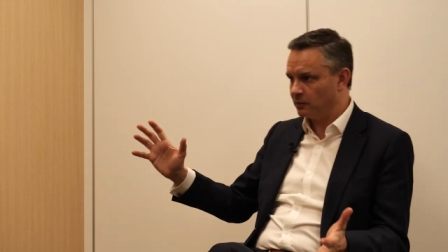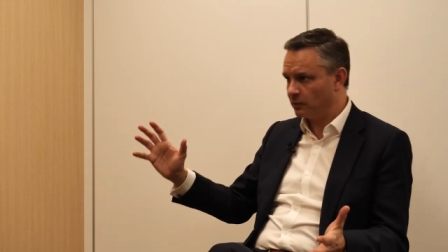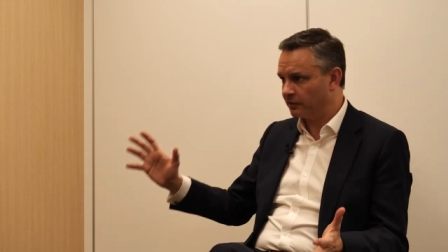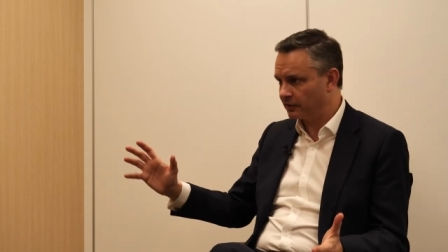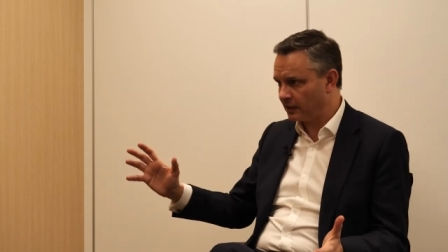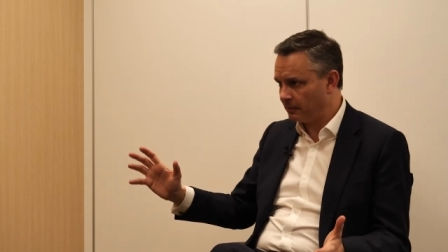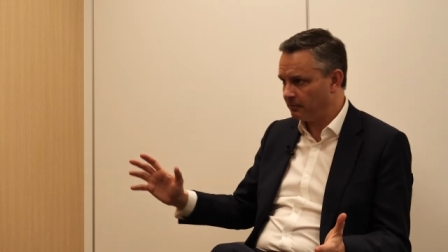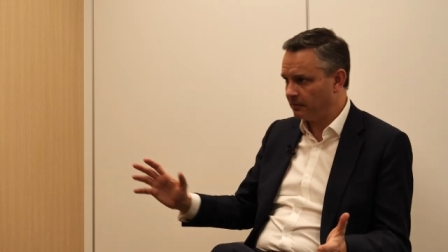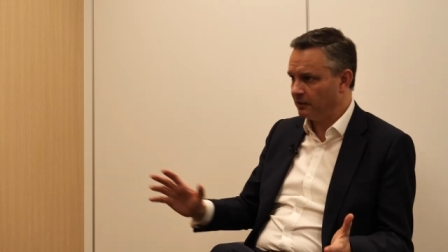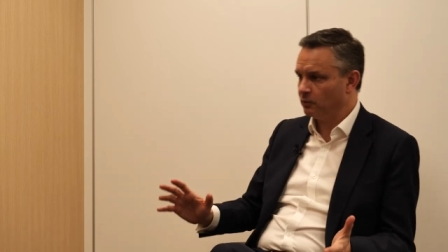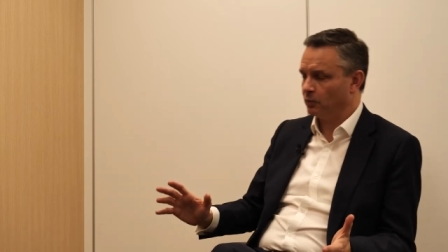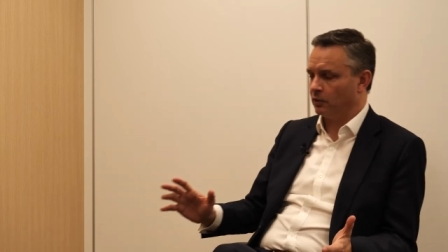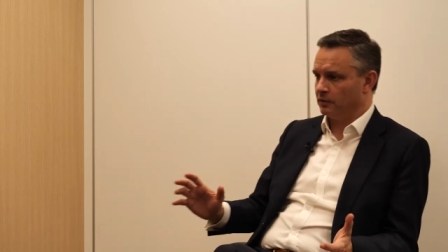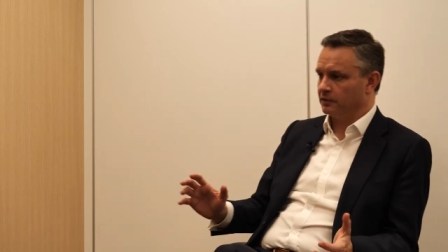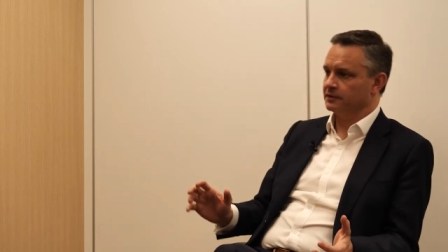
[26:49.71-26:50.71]
what that meant
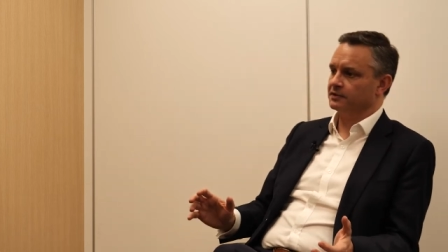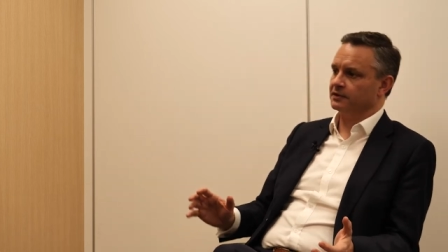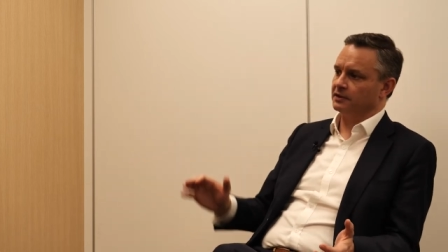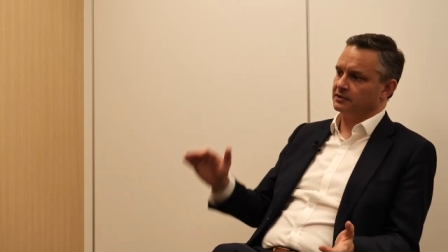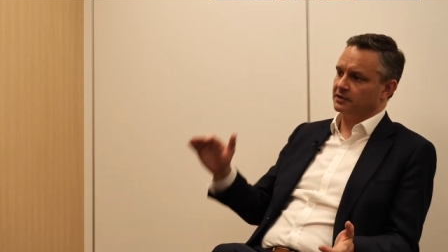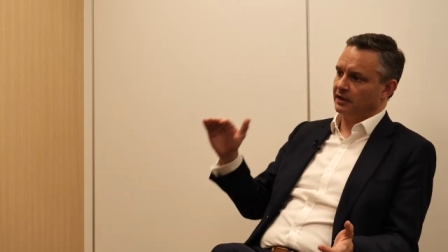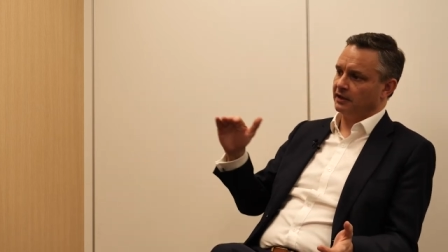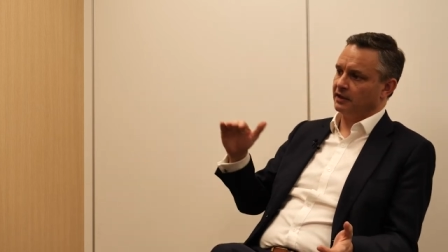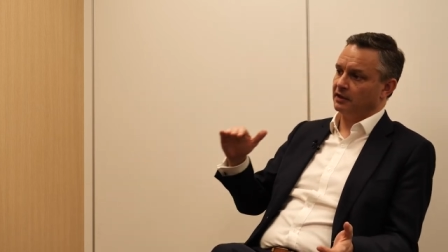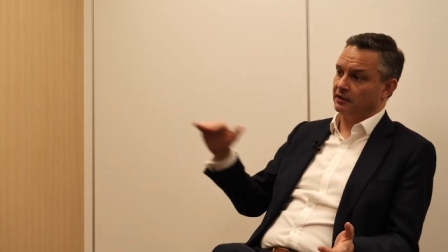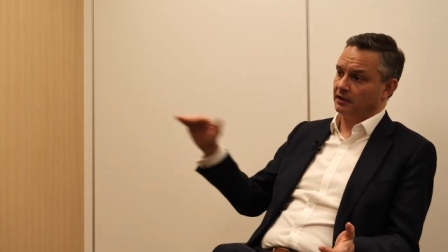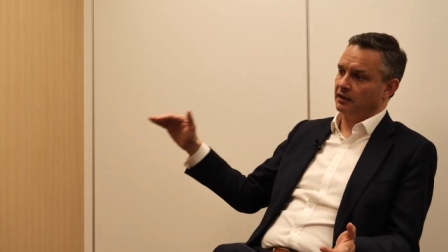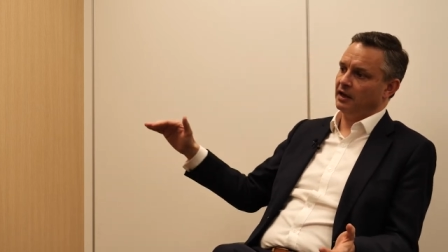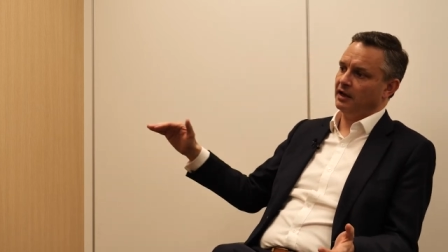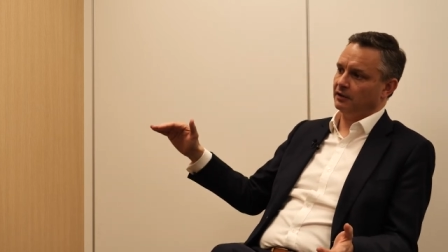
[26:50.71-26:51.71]
was is that at
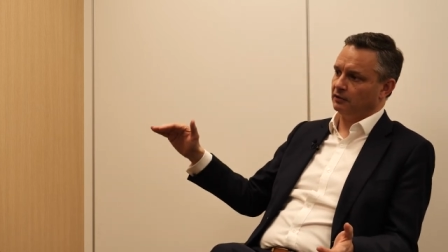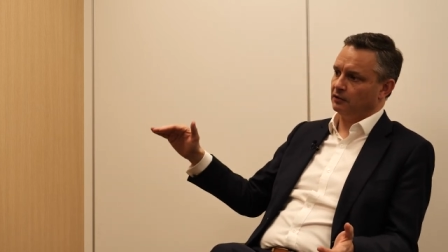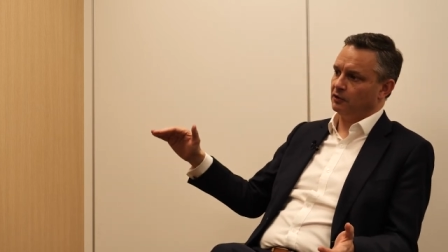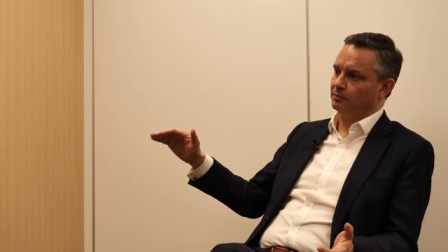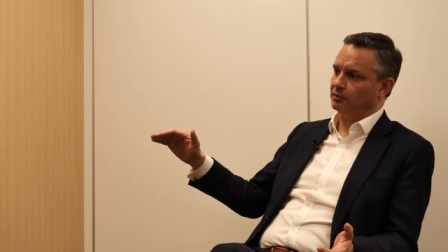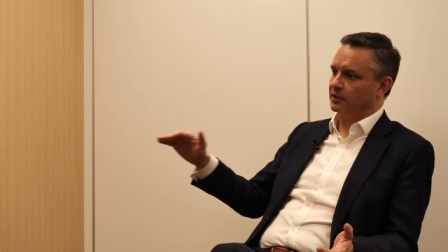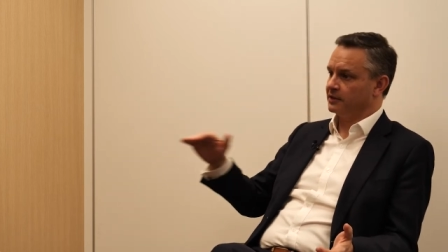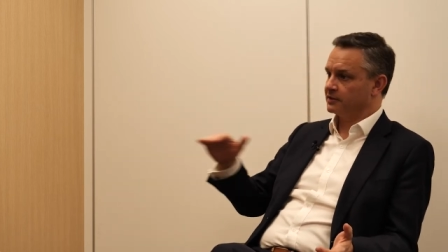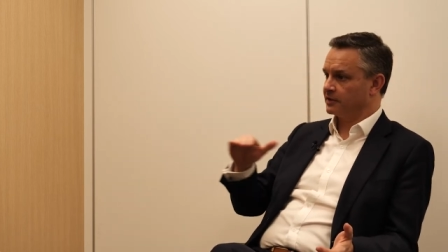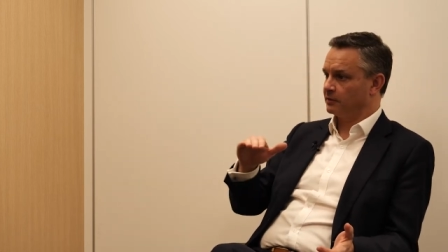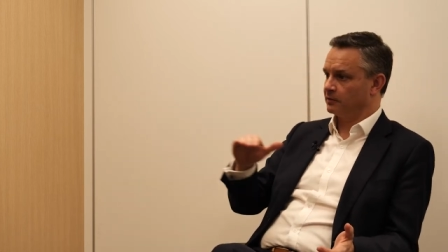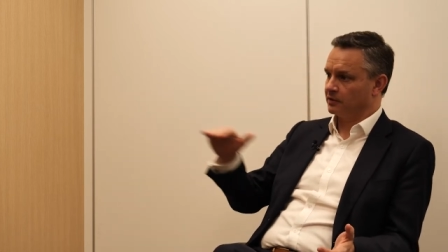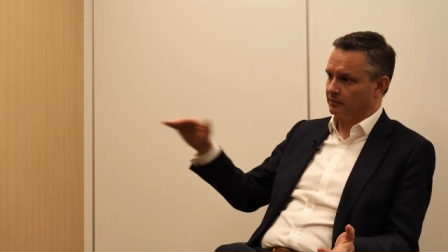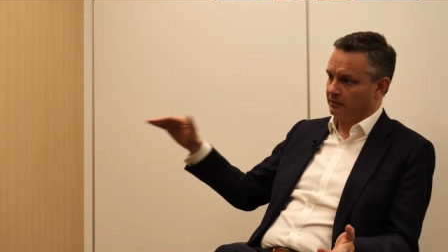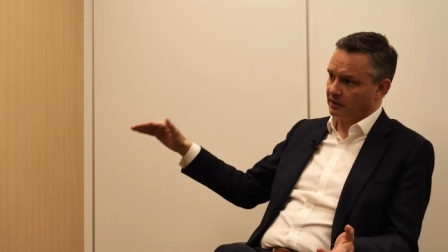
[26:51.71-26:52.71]
a, at a low price, they
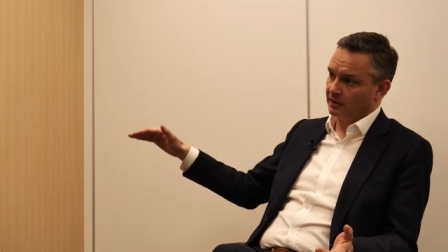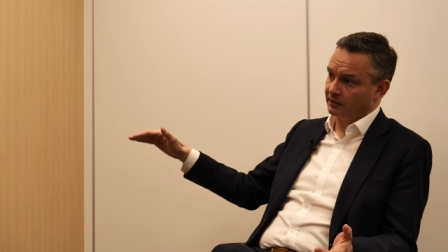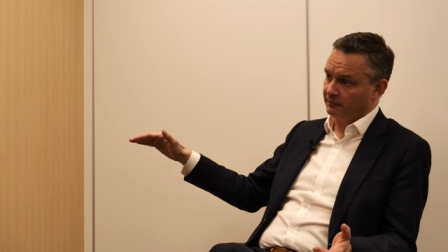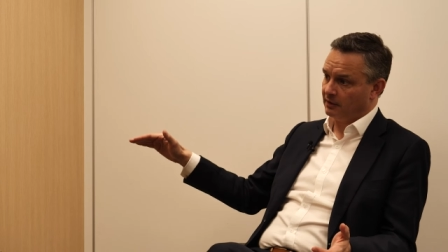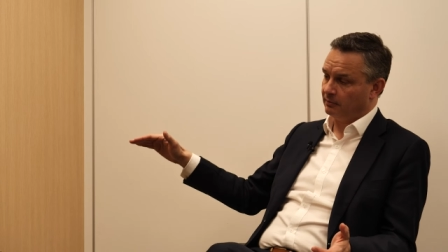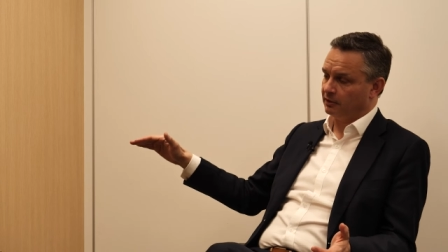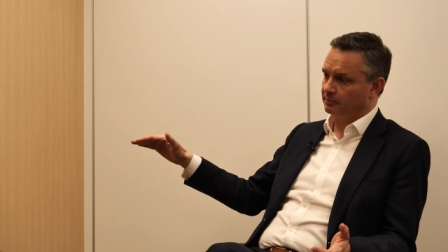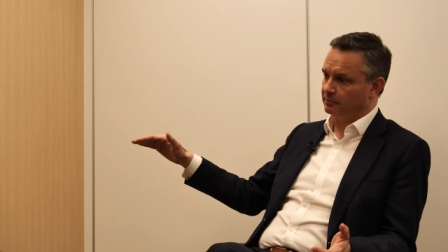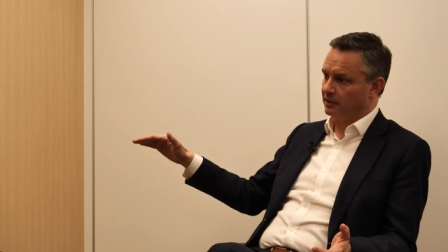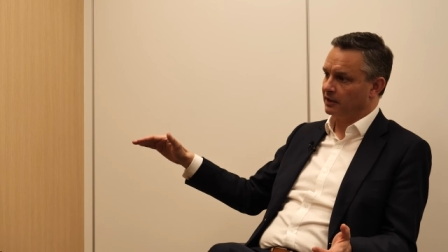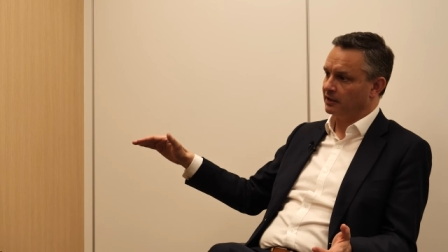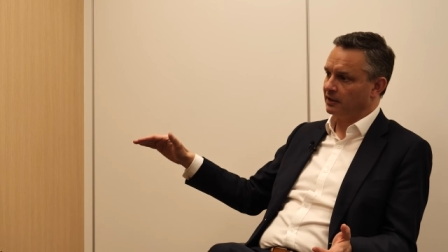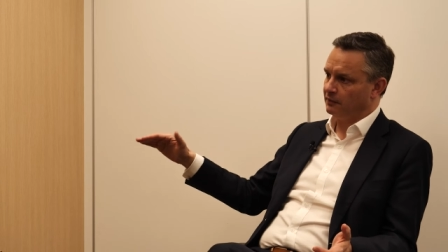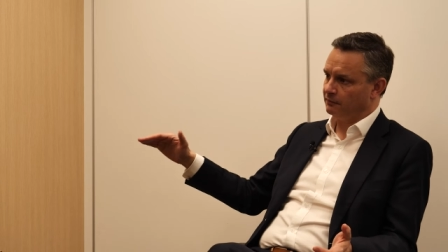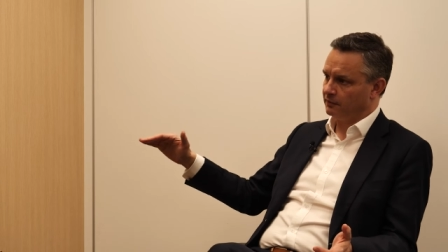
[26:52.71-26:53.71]
were kind of able to
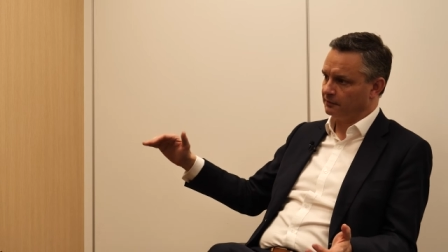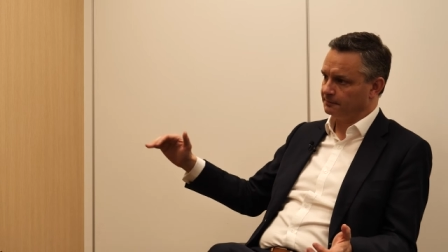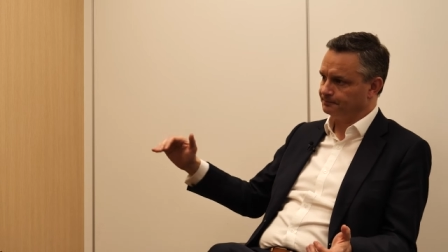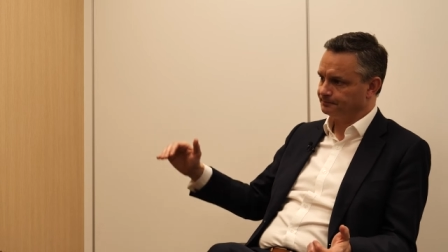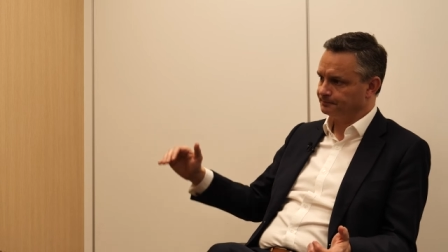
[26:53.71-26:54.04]
break even.